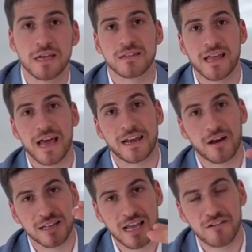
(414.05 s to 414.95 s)
Then
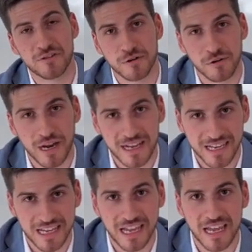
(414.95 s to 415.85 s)
in the afternoon, I
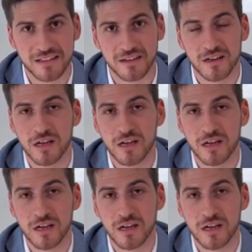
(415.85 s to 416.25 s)
dedicate